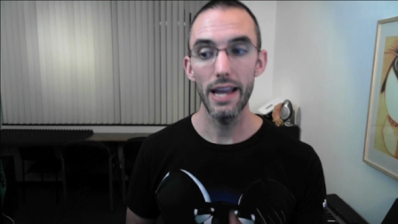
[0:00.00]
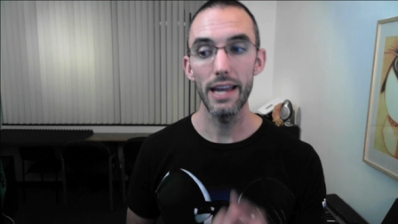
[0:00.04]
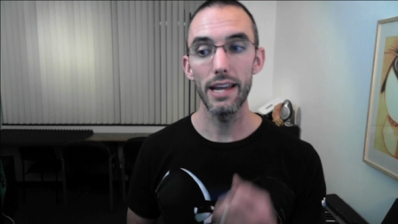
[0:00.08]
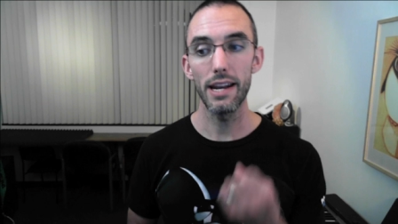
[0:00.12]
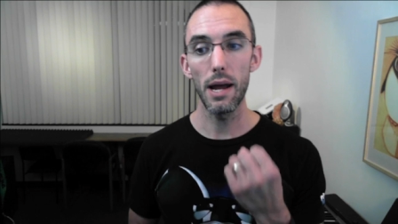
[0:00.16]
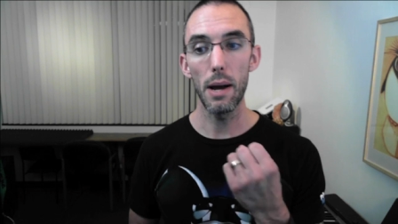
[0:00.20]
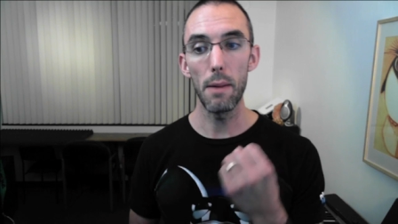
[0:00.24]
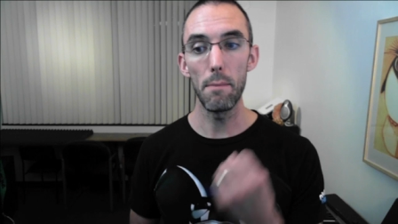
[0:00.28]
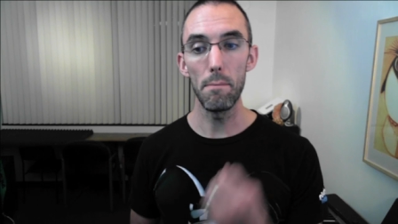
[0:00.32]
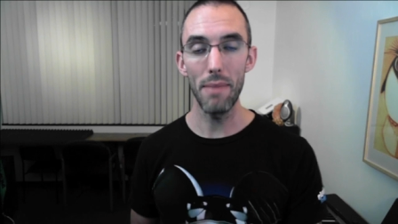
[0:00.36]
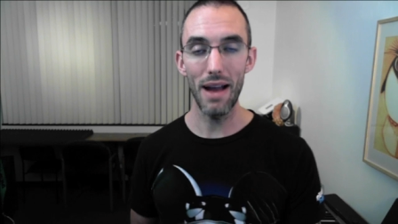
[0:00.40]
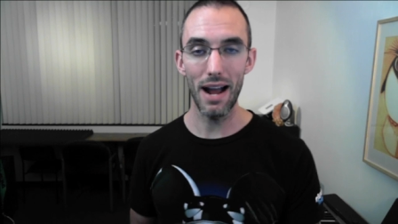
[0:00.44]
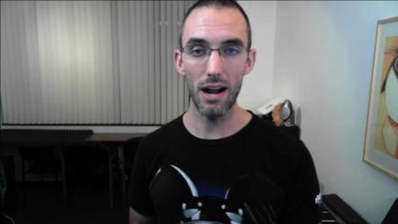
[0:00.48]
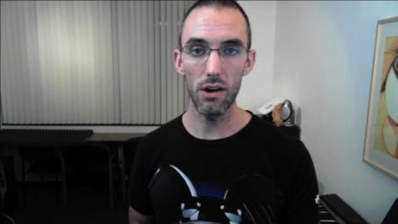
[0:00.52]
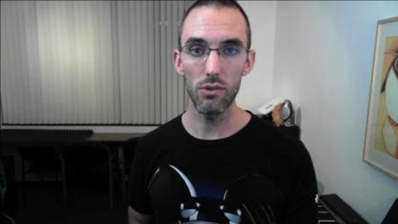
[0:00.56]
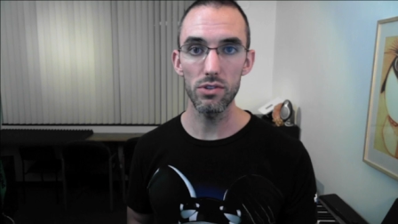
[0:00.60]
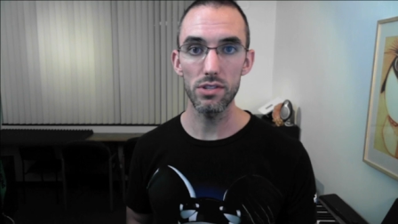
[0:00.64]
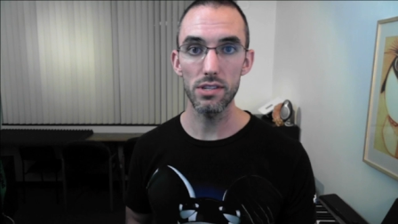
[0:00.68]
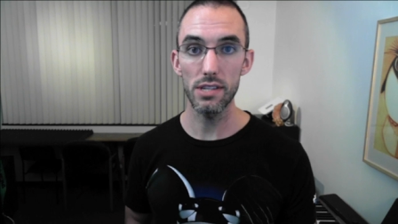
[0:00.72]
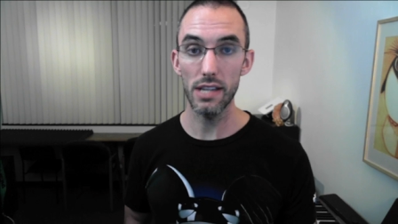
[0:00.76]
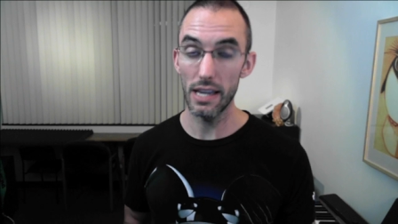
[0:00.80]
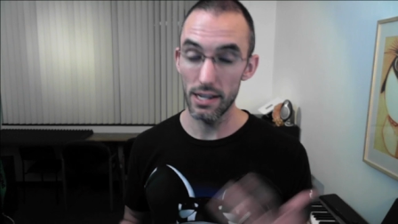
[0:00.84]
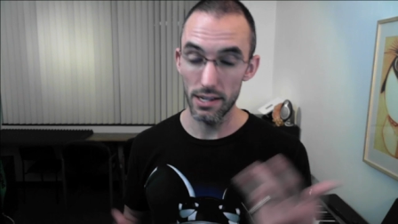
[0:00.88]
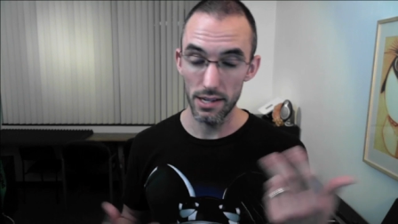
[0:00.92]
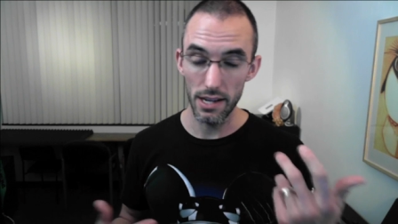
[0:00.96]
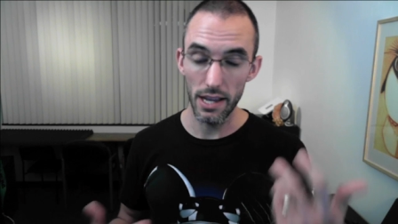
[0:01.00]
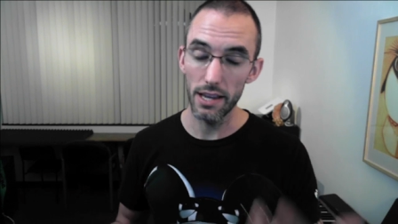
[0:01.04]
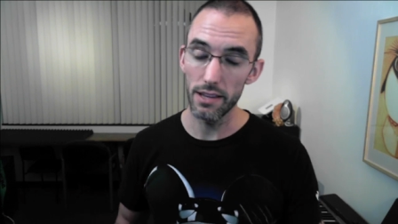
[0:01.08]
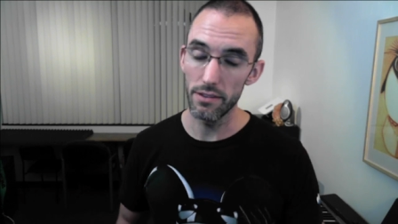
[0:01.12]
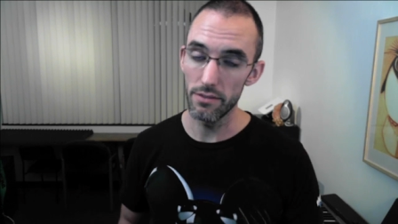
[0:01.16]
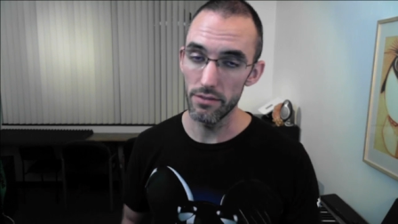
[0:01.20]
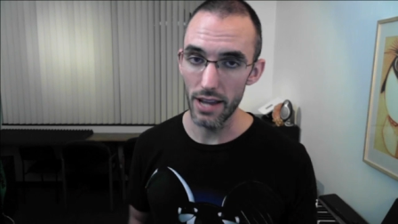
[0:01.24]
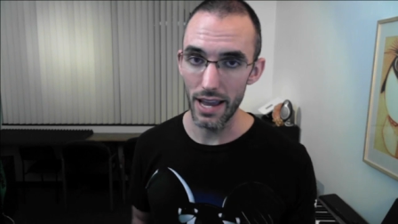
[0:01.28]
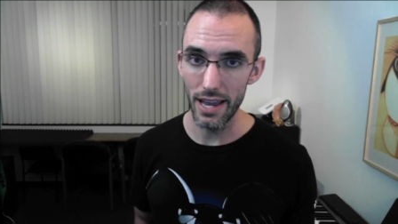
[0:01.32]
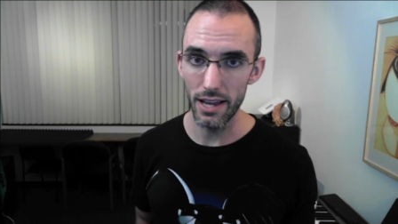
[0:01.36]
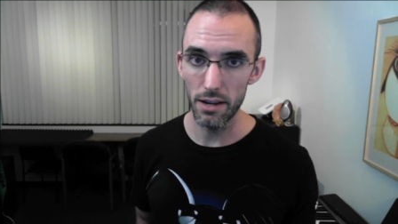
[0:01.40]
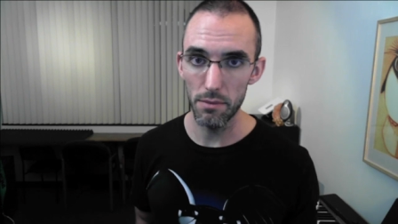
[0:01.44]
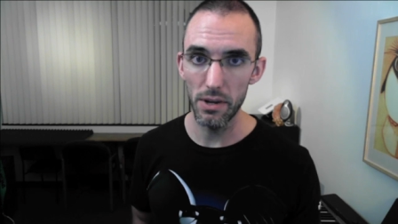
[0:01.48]
it amounts in,
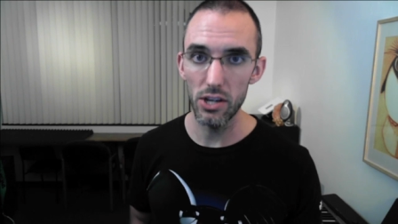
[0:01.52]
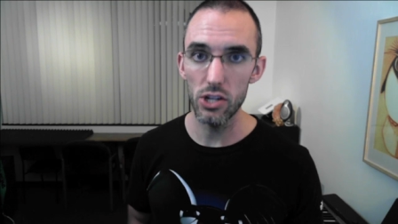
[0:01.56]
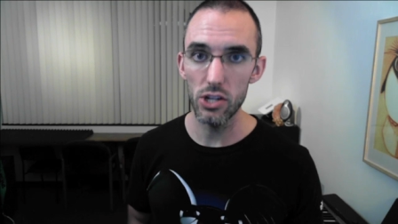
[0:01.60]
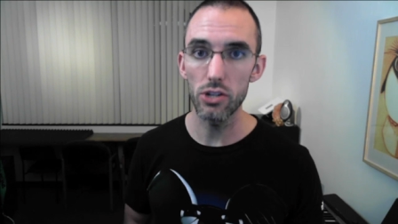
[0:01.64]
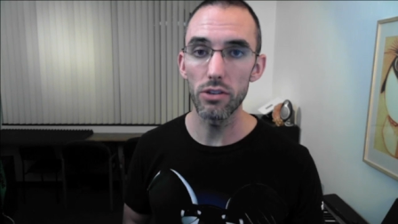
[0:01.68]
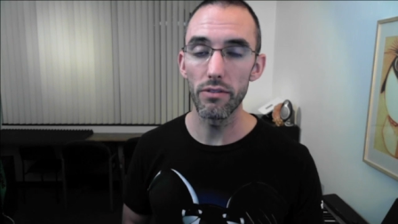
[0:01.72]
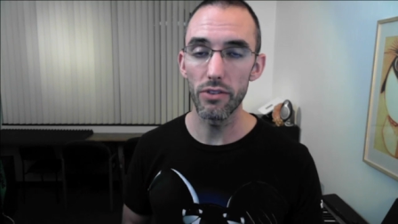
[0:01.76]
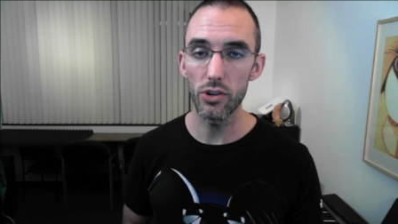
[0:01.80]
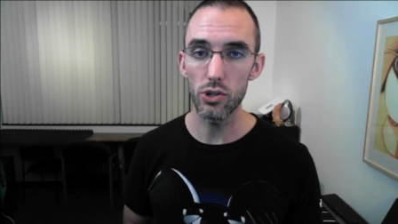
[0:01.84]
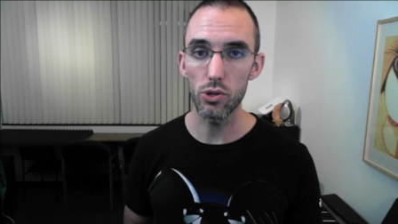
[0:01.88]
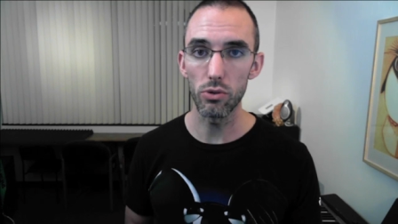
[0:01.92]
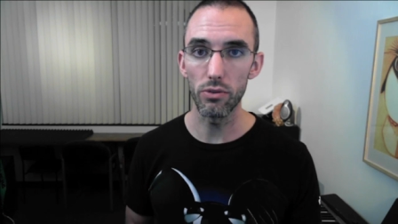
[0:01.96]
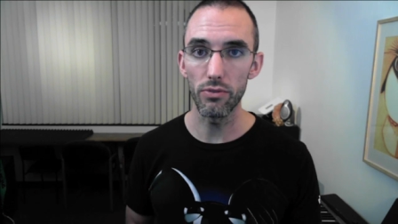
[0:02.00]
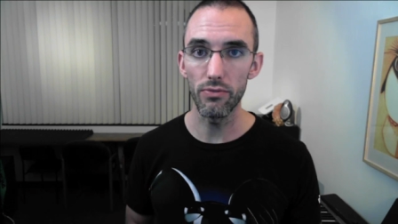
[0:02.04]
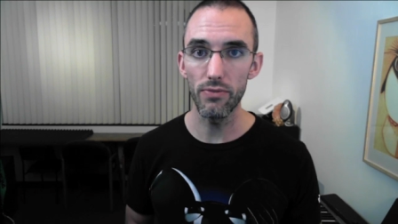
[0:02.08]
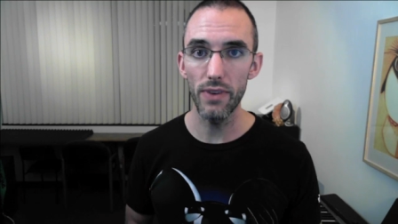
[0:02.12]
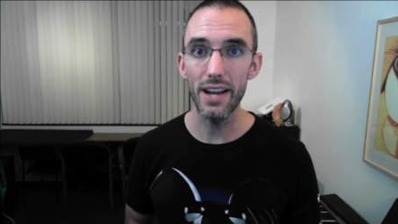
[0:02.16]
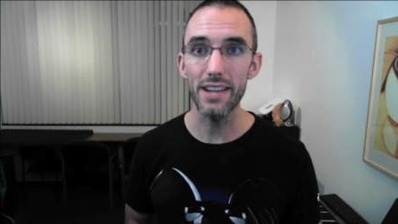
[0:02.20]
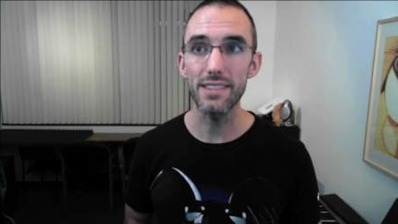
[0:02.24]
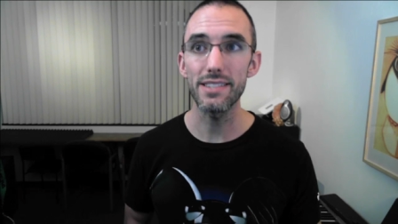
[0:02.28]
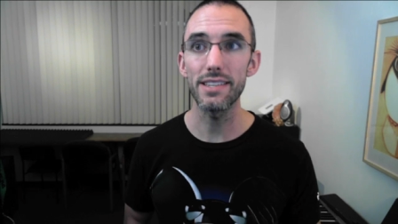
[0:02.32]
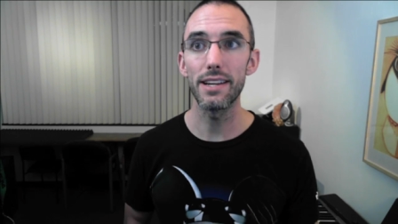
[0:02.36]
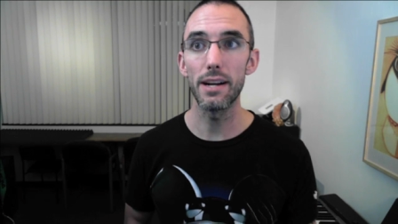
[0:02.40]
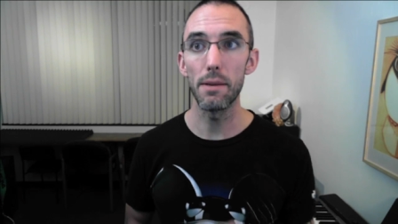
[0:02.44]
in animation and visual effects,